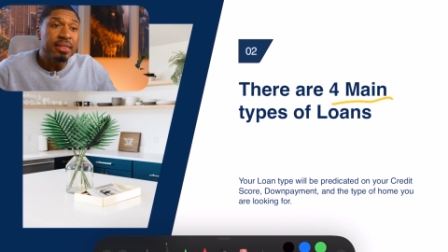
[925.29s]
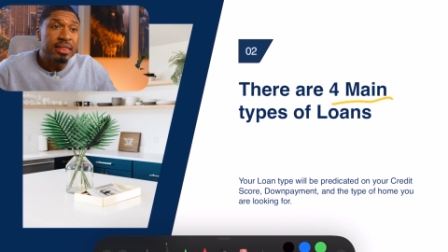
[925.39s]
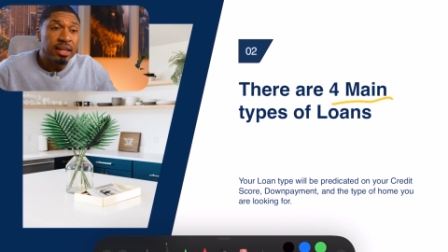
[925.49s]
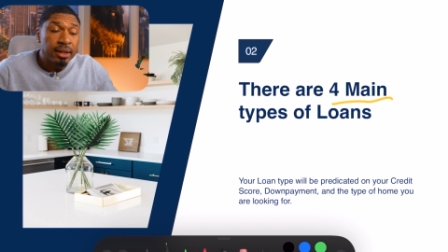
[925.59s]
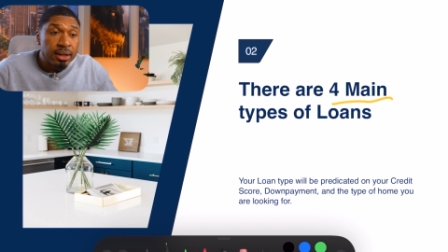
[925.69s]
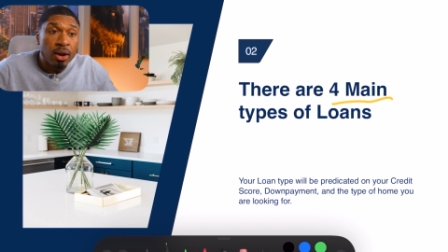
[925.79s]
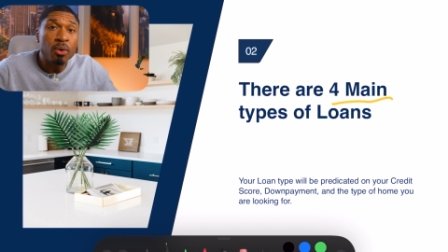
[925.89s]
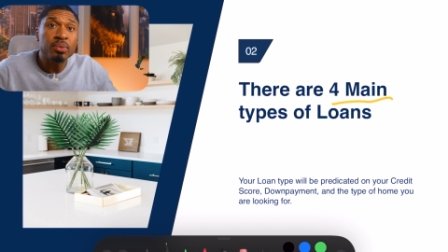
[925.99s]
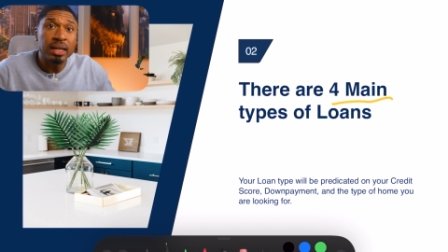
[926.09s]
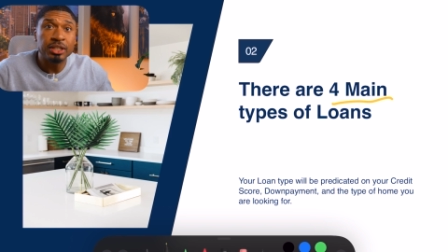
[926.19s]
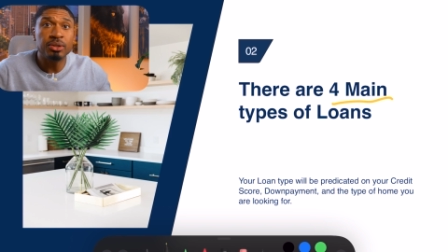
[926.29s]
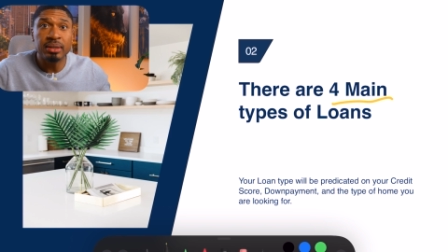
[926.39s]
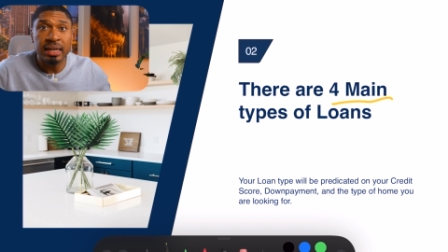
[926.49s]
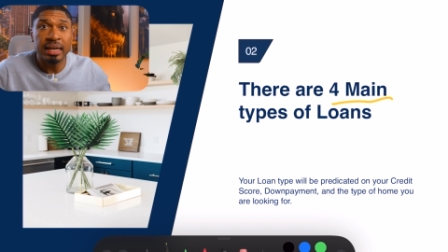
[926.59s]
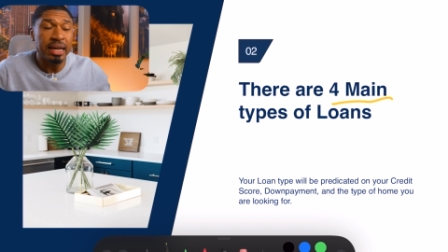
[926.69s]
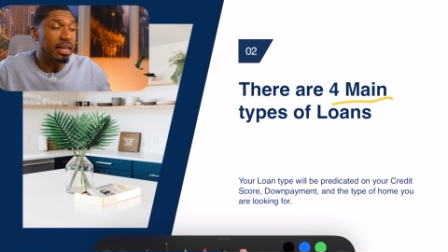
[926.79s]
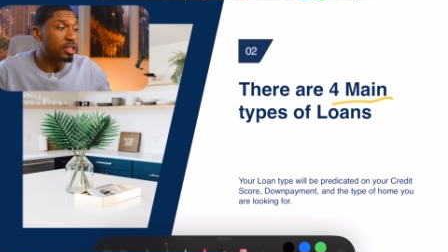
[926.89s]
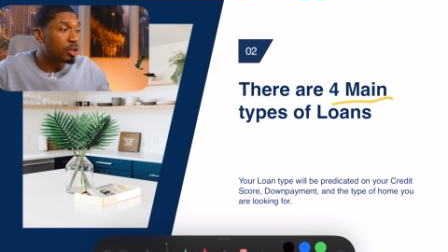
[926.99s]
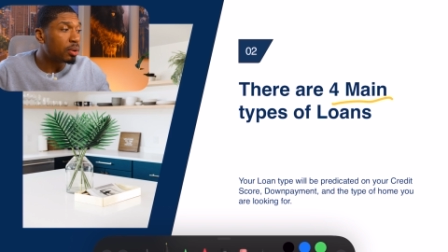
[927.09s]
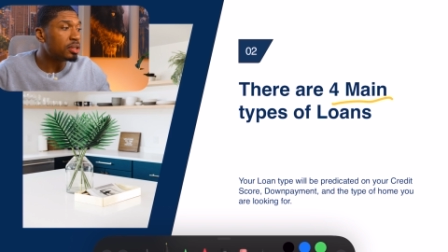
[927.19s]
The loan that you get is
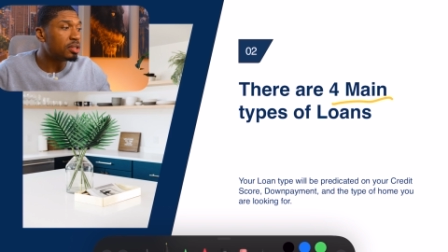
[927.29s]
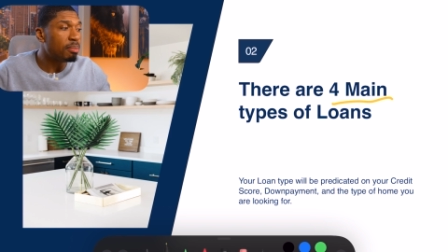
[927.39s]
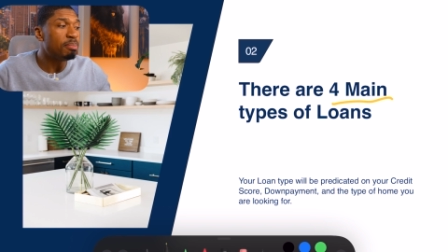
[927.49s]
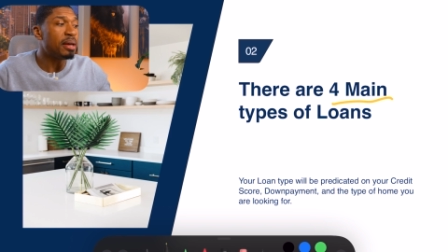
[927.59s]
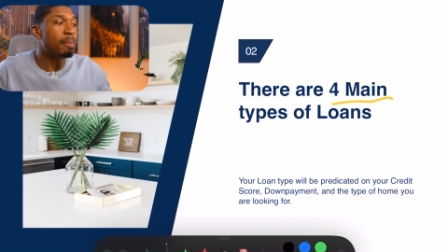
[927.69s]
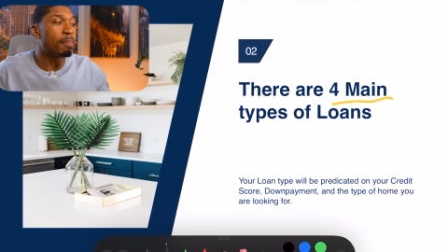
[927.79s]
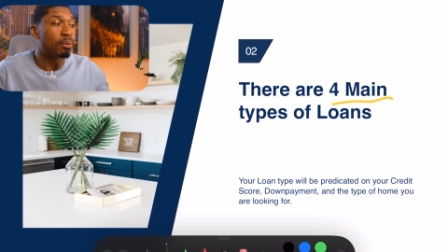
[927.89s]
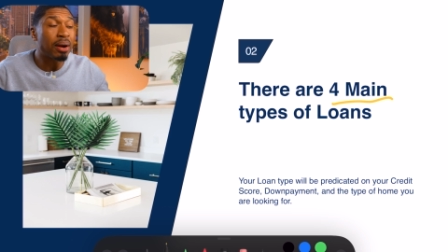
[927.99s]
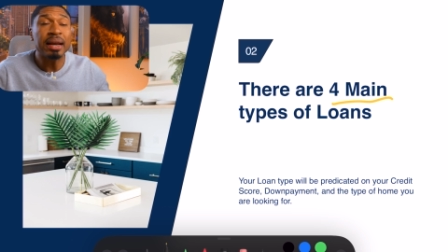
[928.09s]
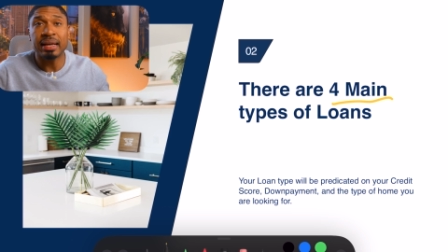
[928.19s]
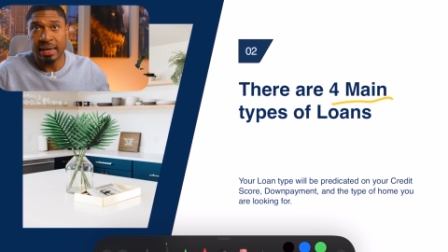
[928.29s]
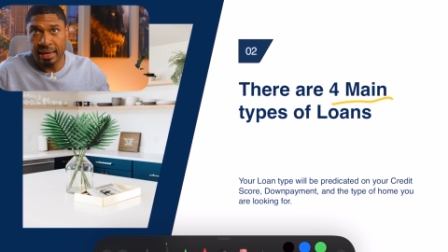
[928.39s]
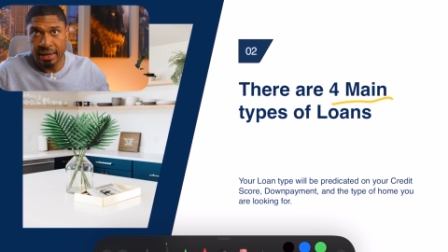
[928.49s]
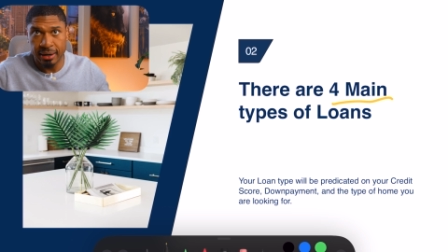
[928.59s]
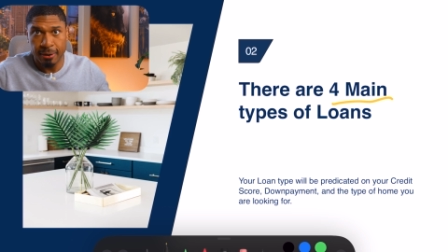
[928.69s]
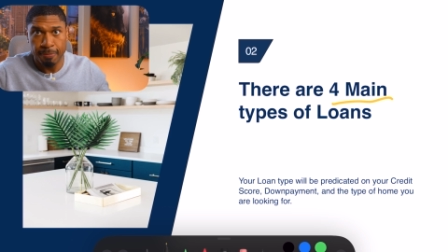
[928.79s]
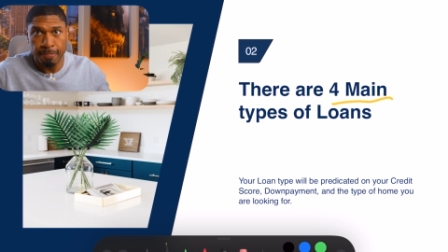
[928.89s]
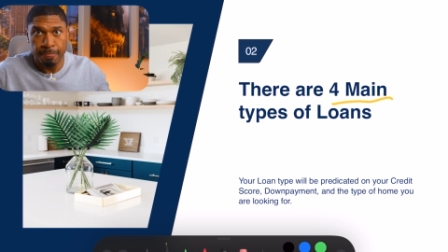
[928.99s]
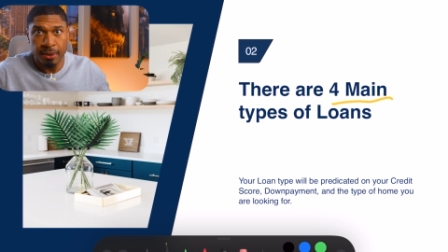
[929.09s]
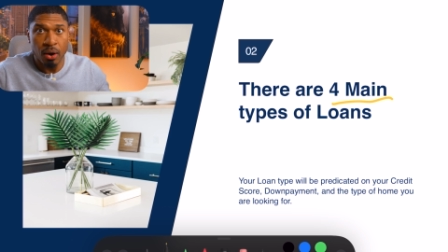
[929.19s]
going to be predicated
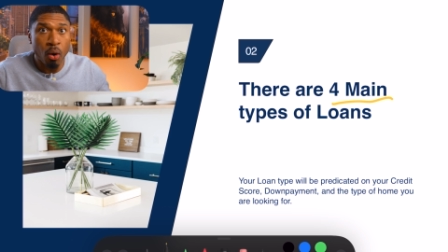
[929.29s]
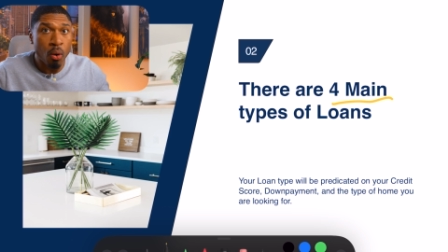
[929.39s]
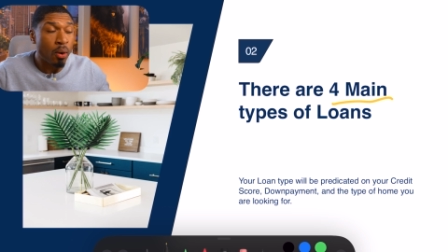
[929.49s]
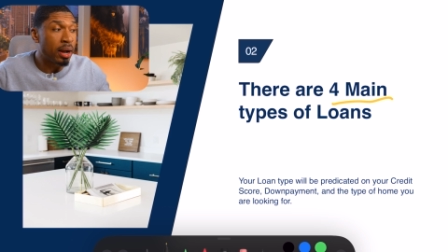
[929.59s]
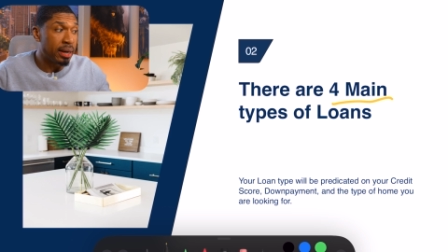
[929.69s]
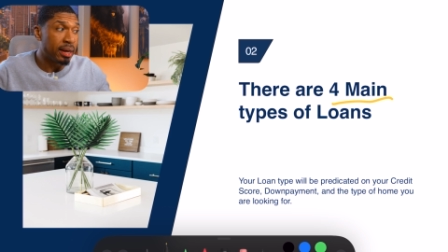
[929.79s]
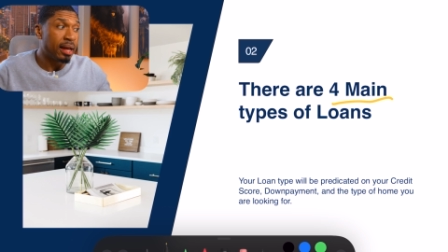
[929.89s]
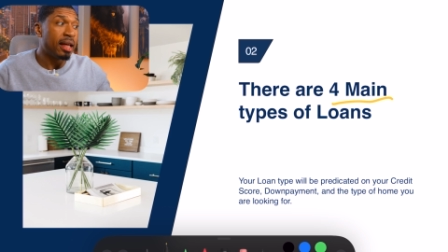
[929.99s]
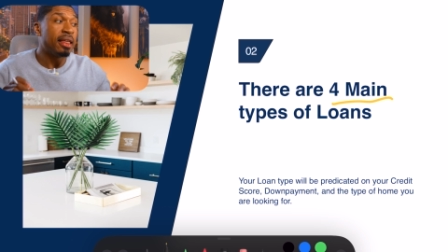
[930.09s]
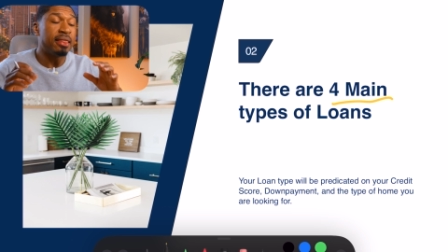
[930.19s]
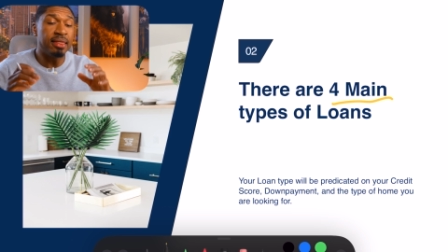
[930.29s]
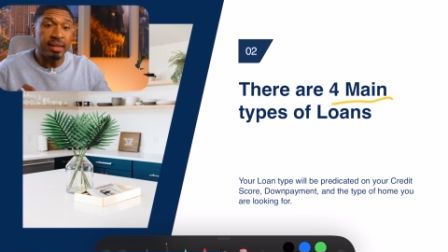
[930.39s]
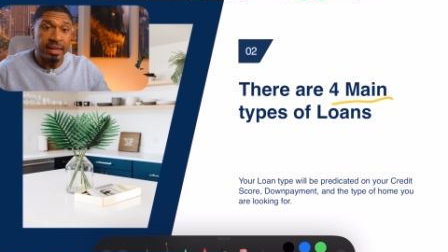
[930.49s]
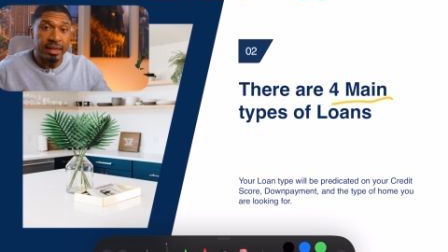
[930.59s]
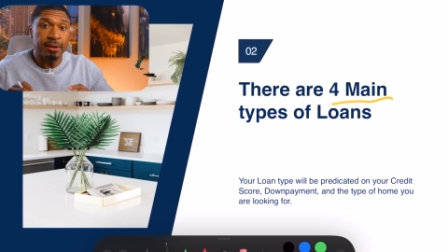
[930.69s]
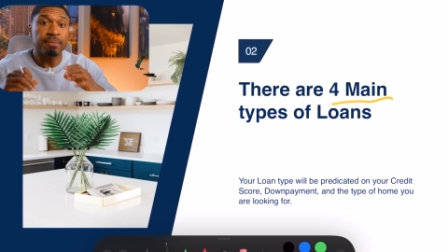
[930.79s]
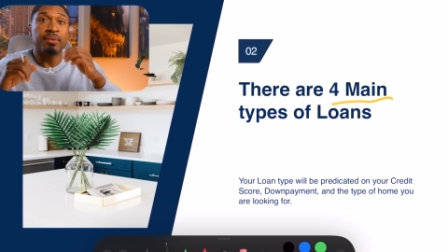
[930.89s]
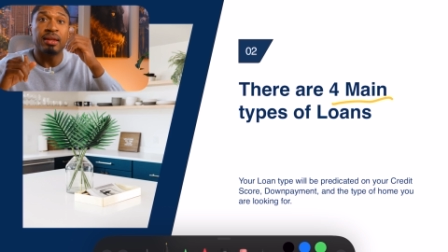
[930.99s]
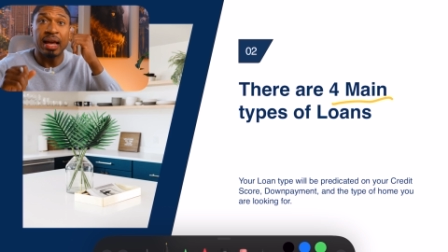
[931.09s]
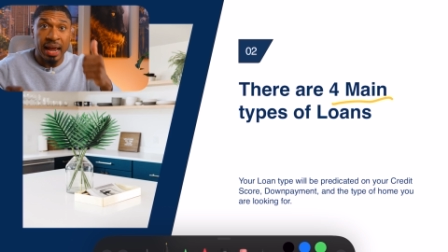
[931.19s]
on the
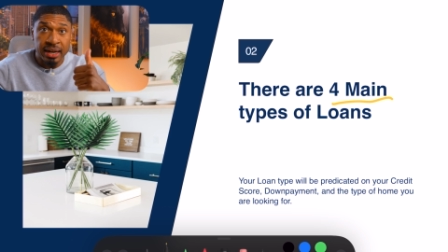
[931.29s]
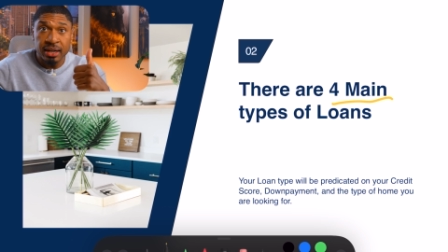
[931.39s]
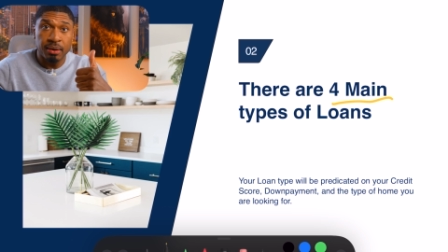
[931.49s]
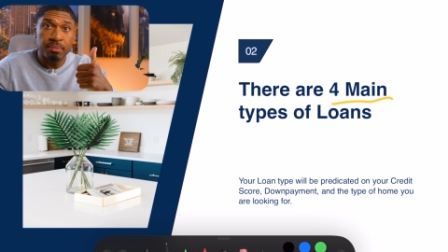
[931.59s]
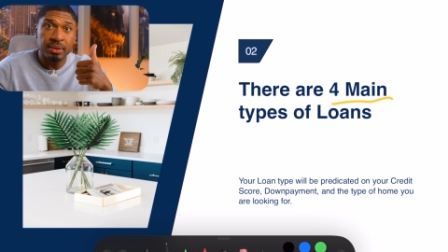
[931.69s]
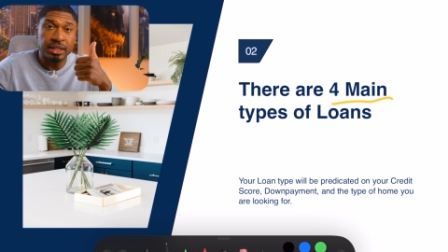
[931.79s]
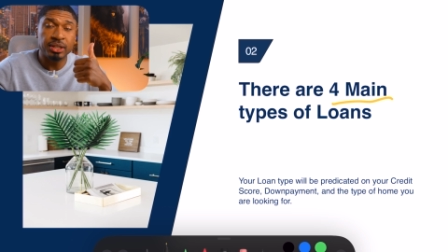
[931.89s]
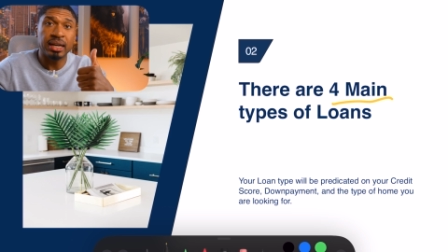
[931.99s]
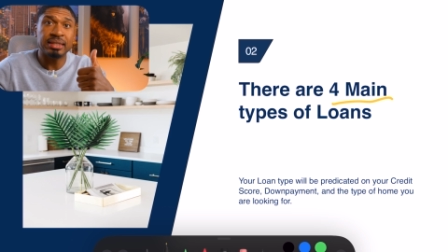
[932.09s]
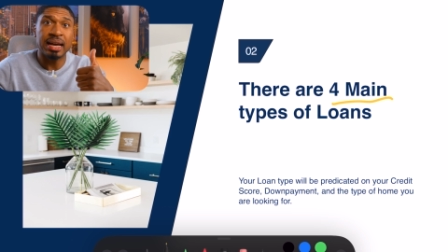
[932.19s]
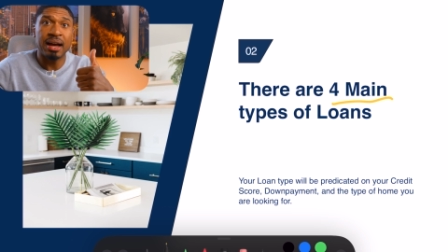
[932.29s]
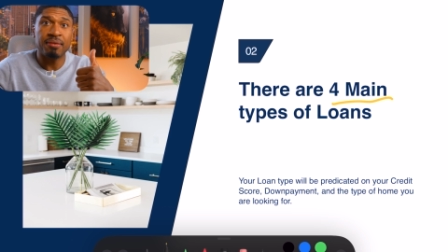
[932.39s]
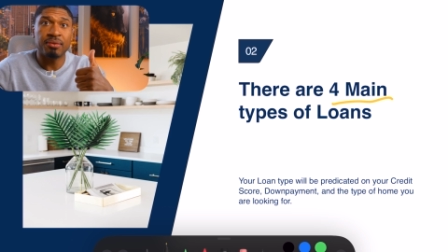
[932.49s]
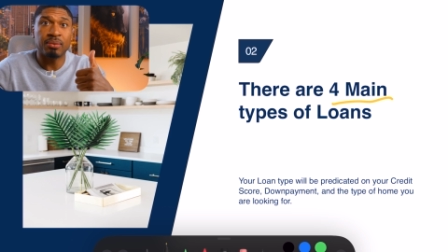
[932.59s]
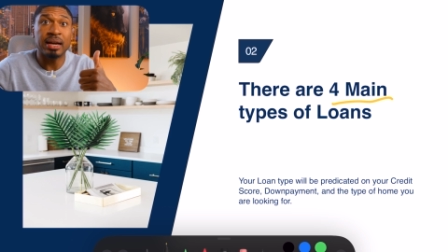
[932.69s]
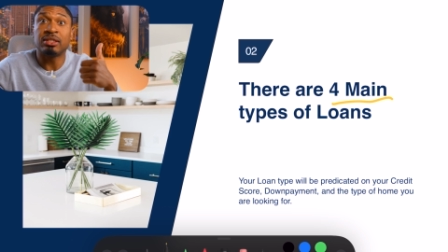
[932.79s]
income that you guys have, right?